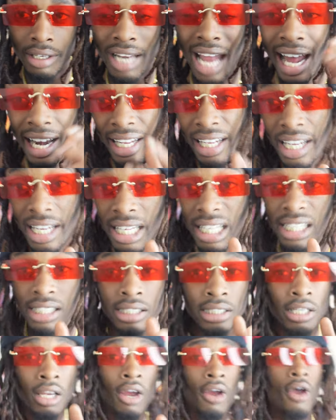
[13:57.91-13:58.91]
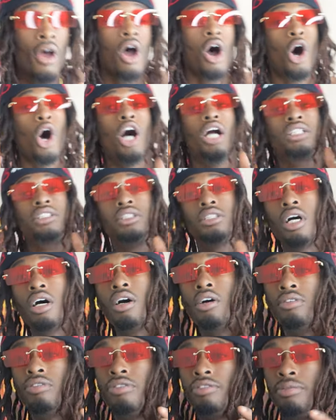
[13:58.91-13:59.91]
Now these are
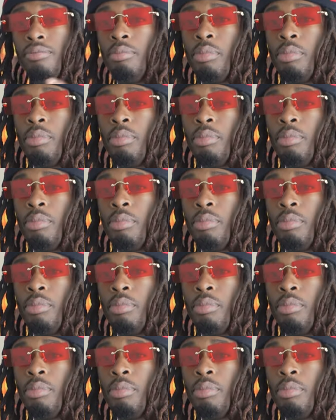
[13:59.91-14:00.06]
tough.